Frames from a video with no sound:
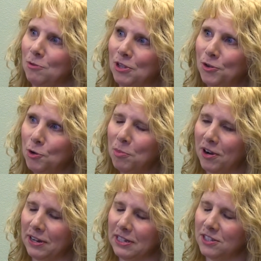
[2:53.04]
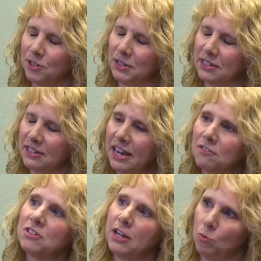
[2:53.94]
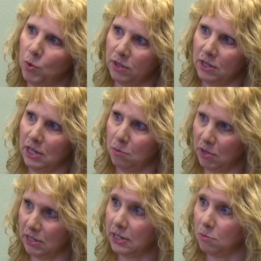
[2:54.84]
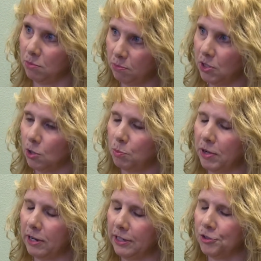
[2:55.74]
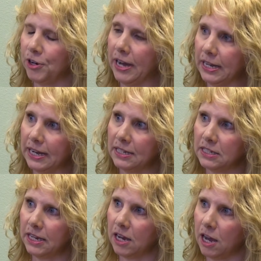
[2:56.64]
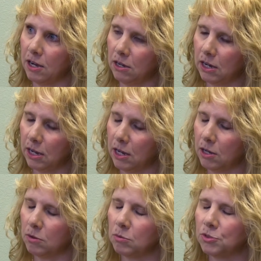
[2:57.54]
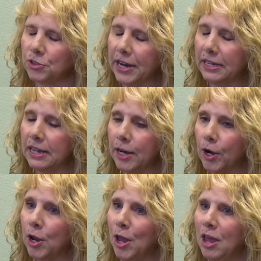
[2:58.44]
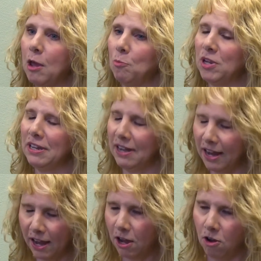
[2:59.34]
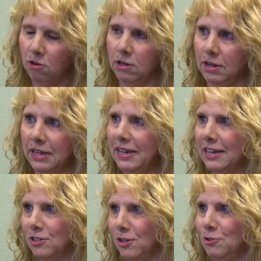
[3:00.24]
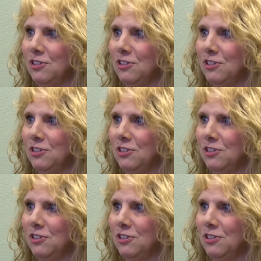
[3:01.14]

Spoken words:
So the cool part is, so his staff stayed with him and did, parallel training as he got trained there. But now he has no